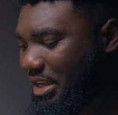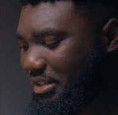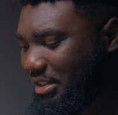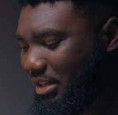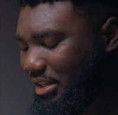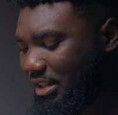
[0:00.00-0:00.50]
That's
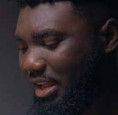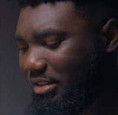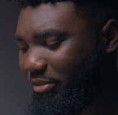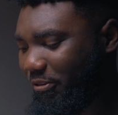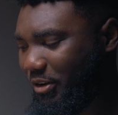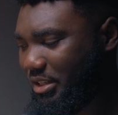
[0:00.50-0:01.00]

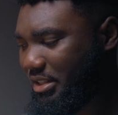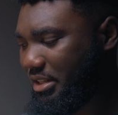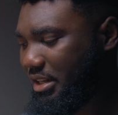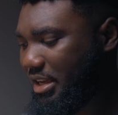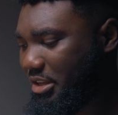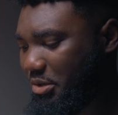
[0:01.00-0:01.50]
the first
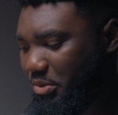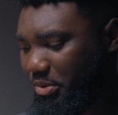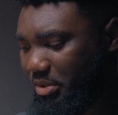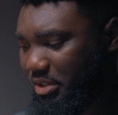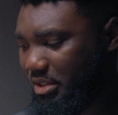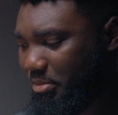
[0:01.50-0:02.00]
thing that you
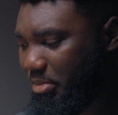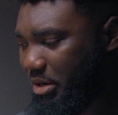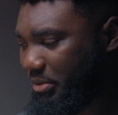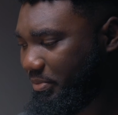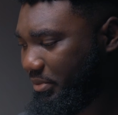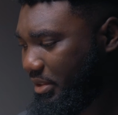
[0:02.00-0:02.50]
notice
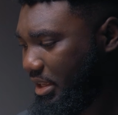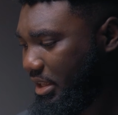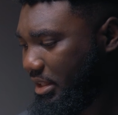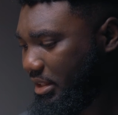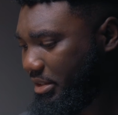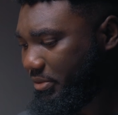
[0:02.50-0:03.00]
about
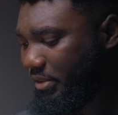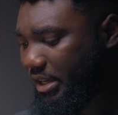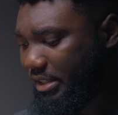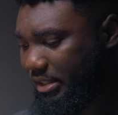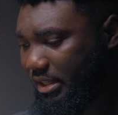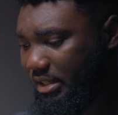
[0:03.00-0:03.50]
this
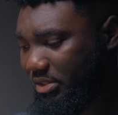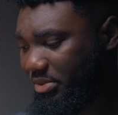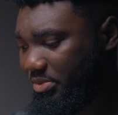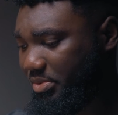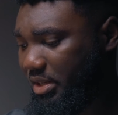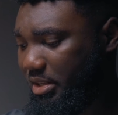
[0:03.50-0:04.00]
flash. It is
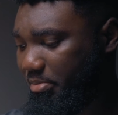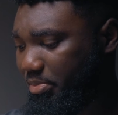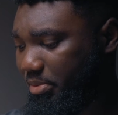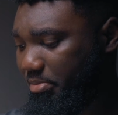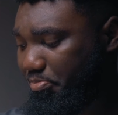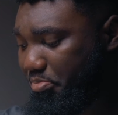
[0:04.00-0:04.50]
really
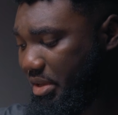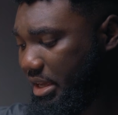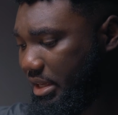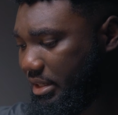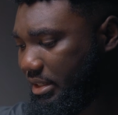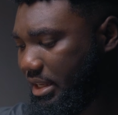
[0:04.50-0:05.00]

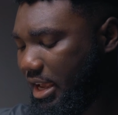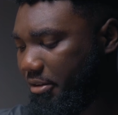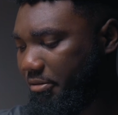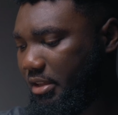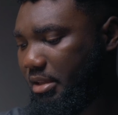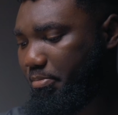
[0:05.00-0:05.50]
big, it is
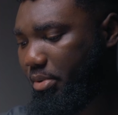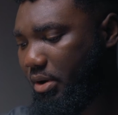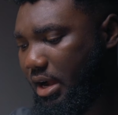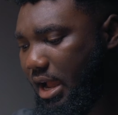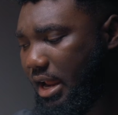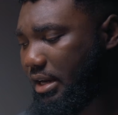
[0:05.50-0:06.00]
heavy,
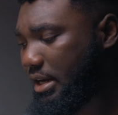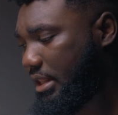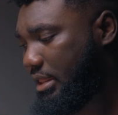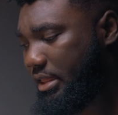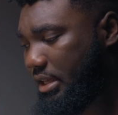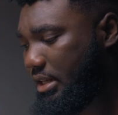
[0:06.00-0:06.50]
but another
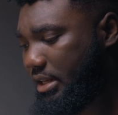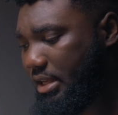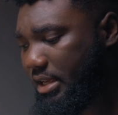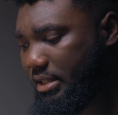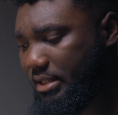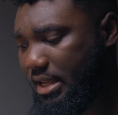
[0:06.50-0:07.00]
thing
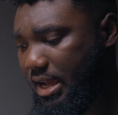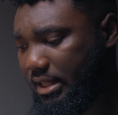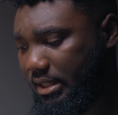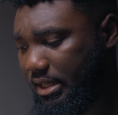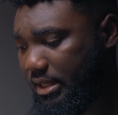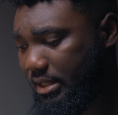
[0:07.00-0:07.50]
is
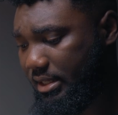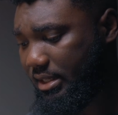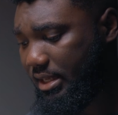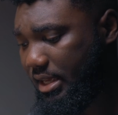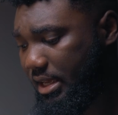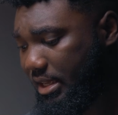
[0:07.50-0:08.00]
that
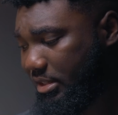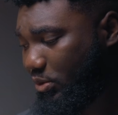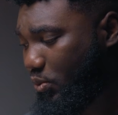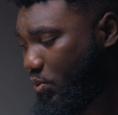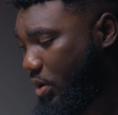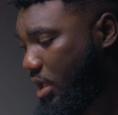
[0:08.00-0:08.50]
this is
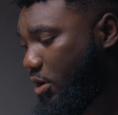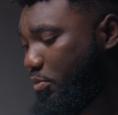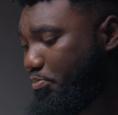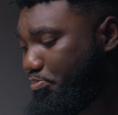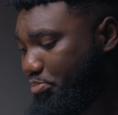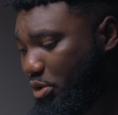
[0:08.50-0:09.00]
well
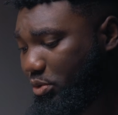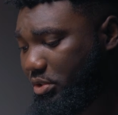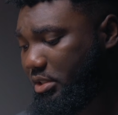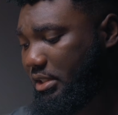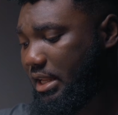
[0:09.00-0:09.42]
built.